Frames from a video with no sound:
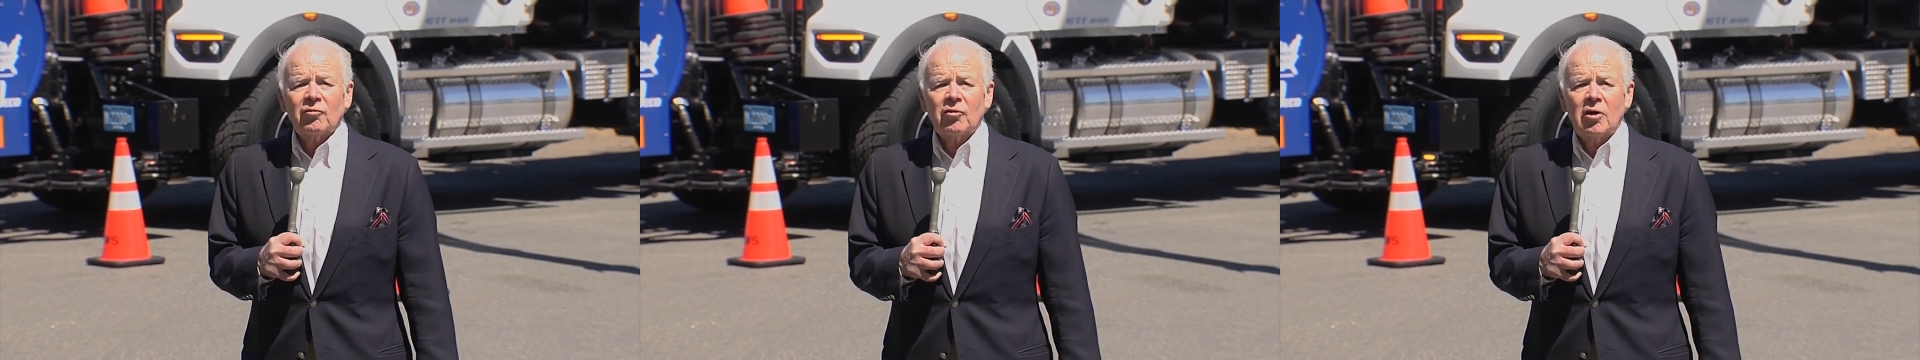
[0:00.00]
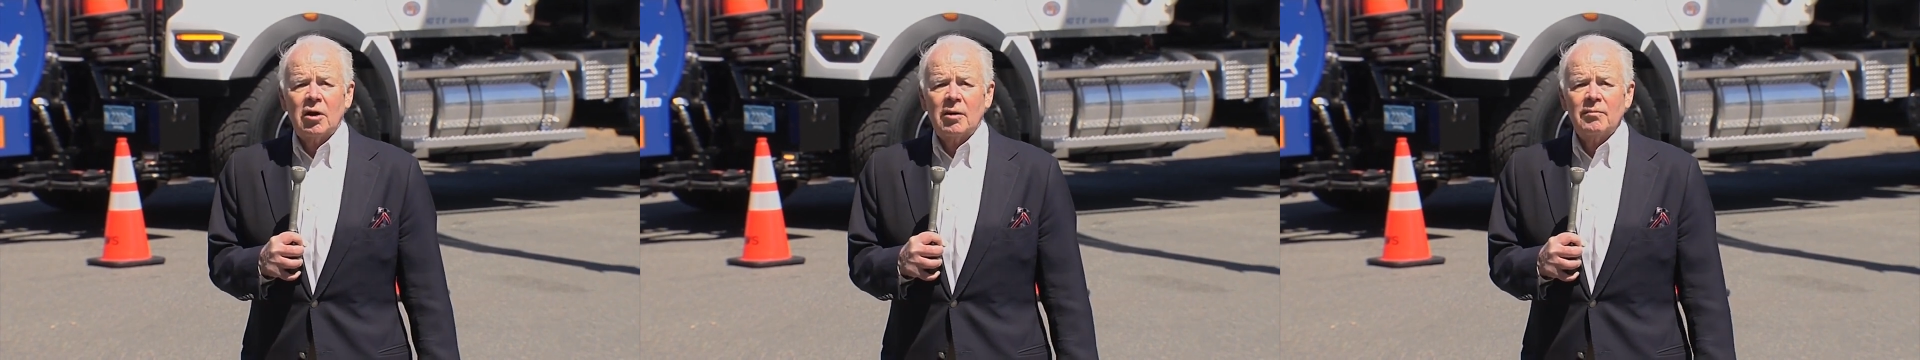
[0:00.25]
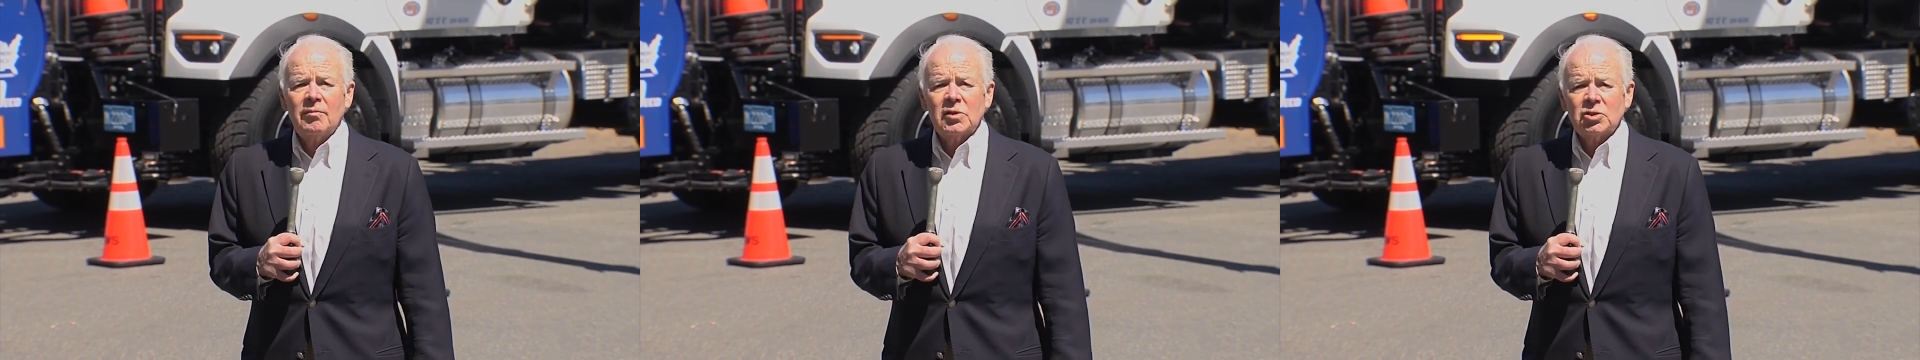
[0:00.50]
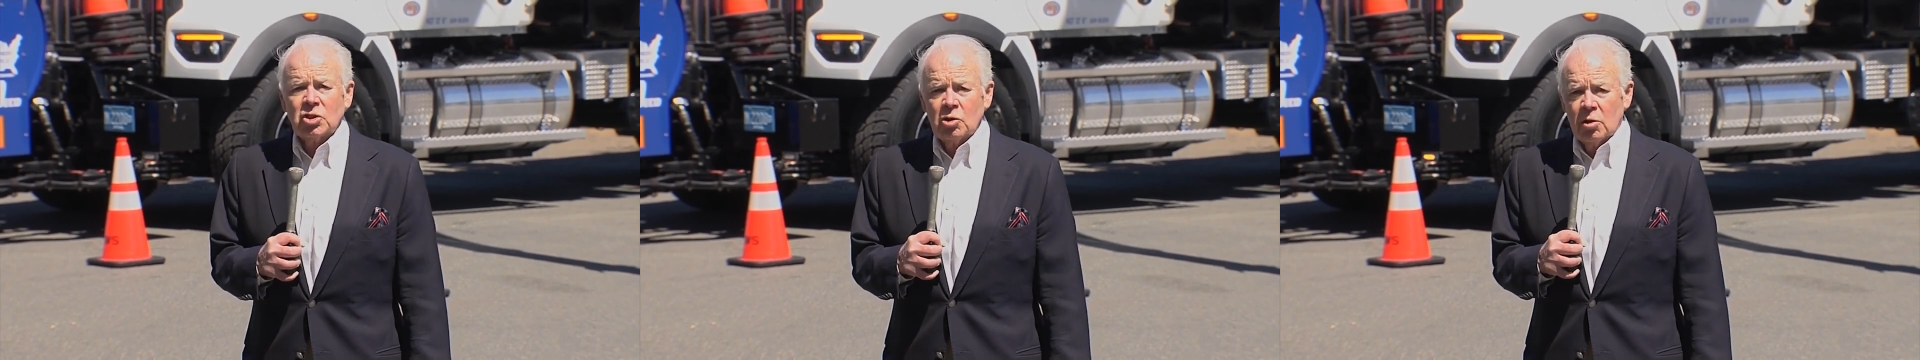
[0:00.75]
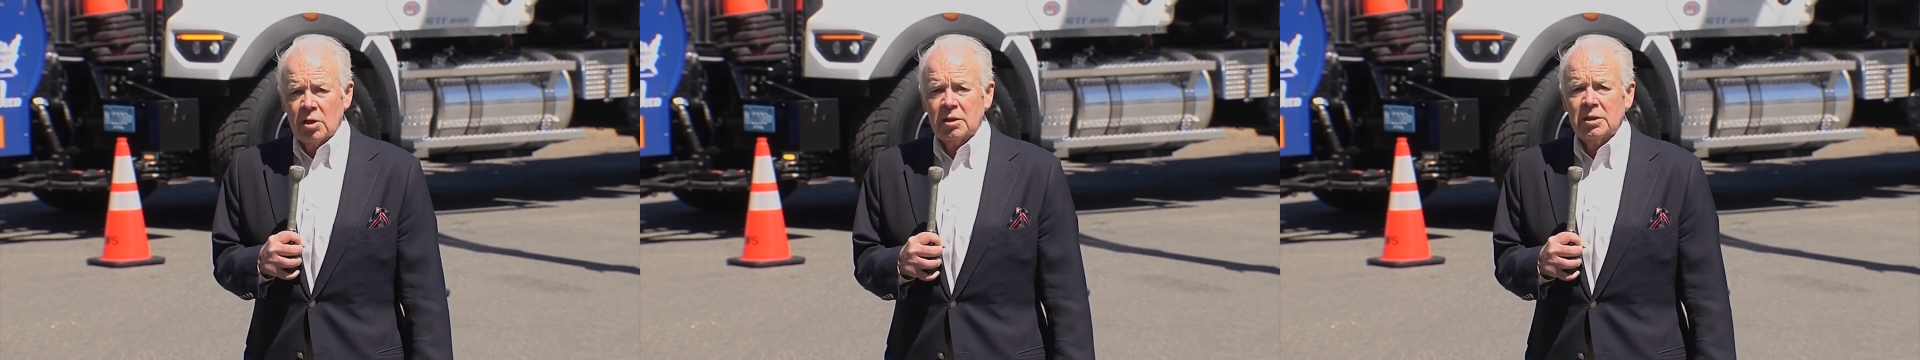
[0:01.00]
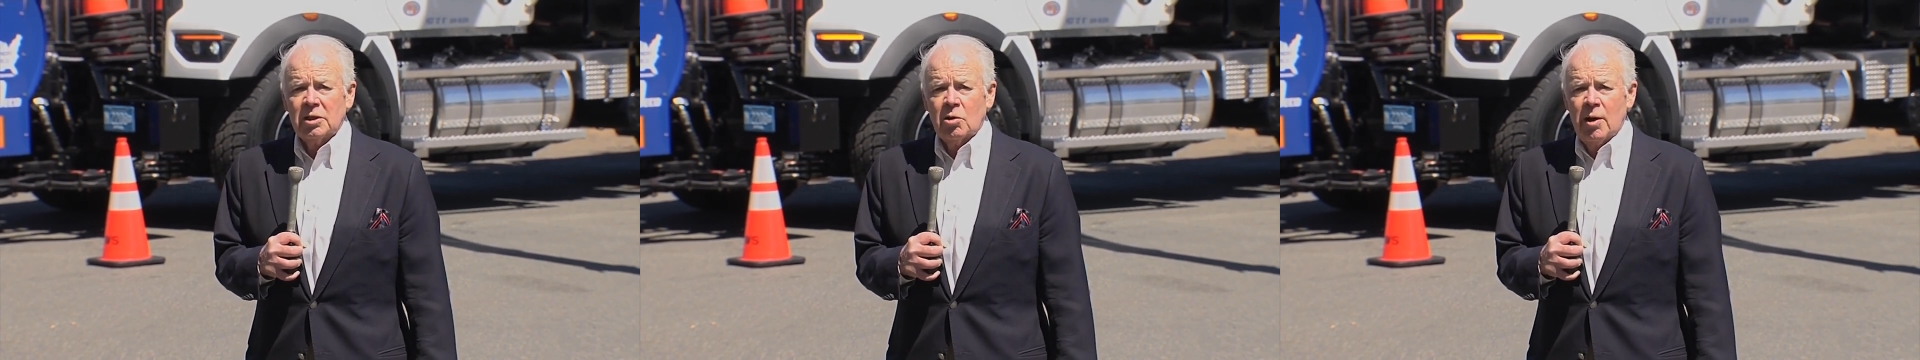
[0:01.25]
from
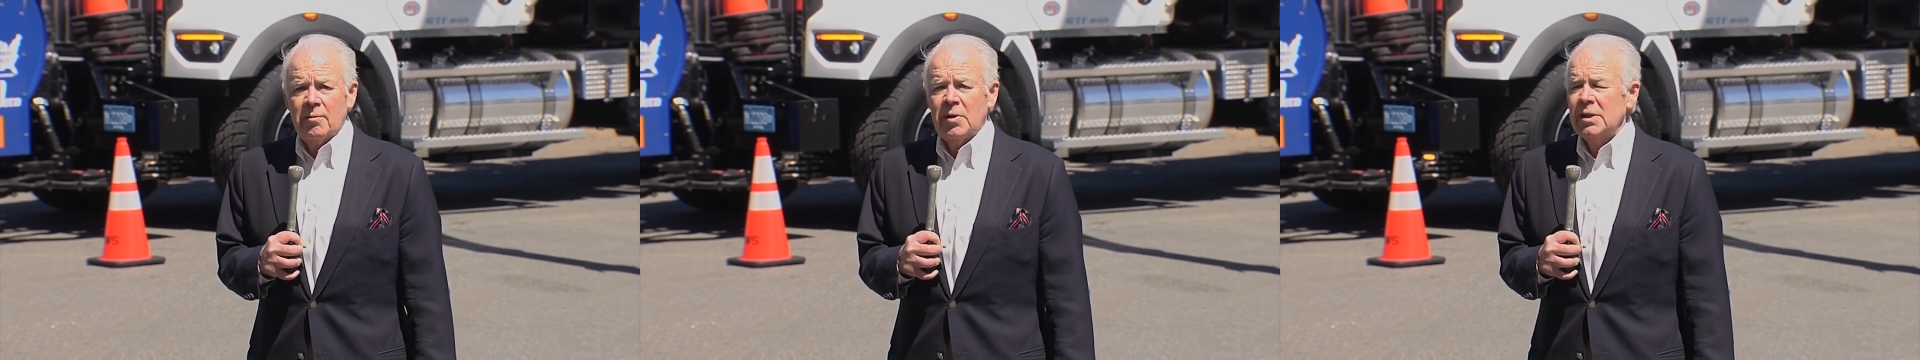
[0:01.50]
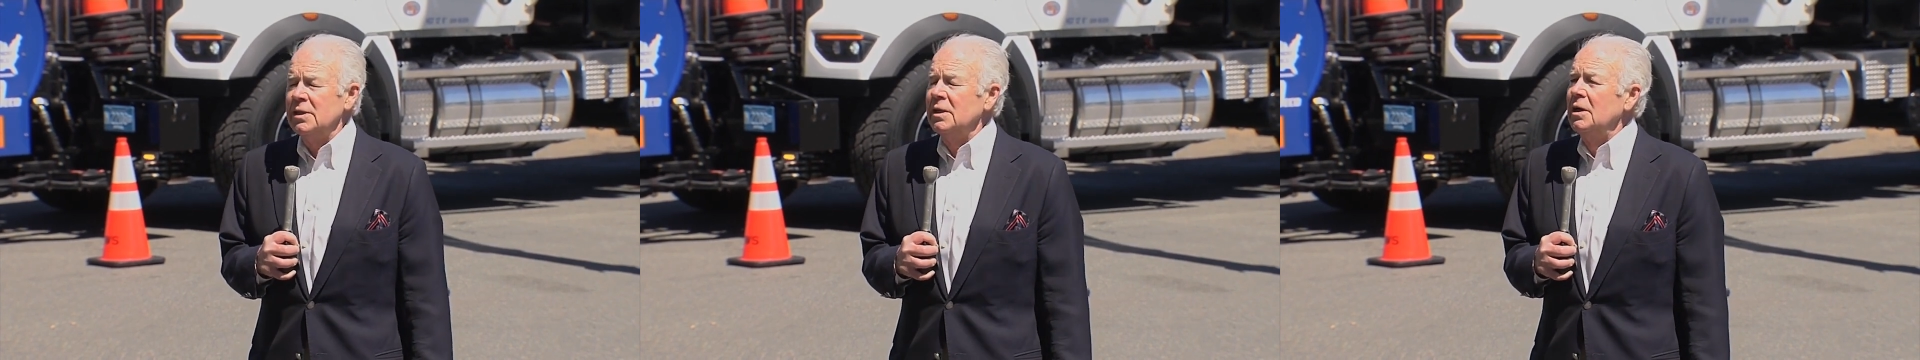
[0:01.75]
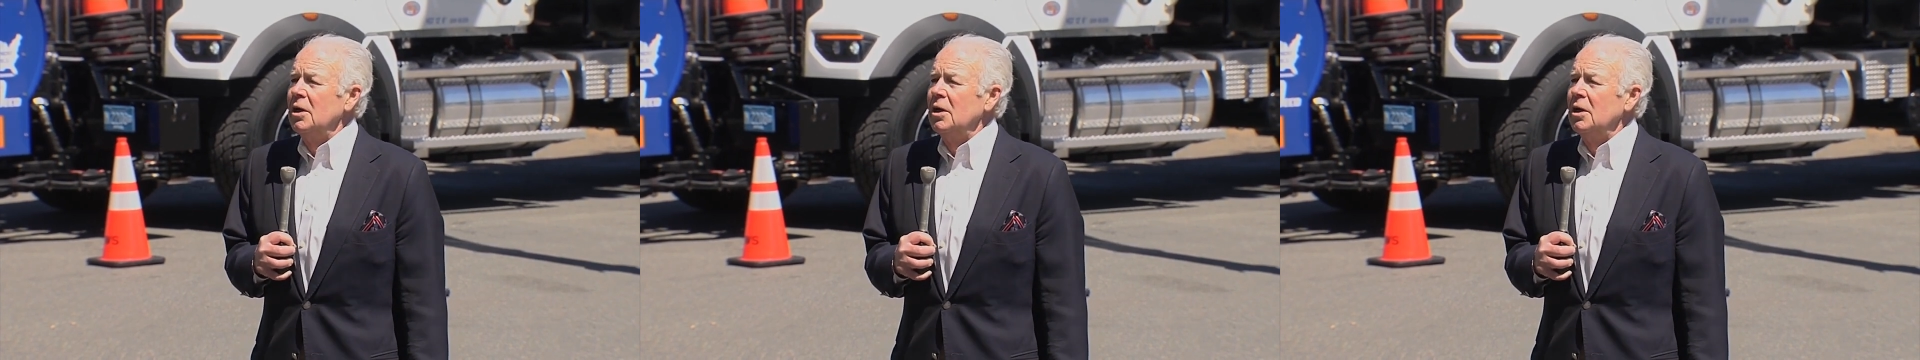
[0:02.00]
Sewer Equipment,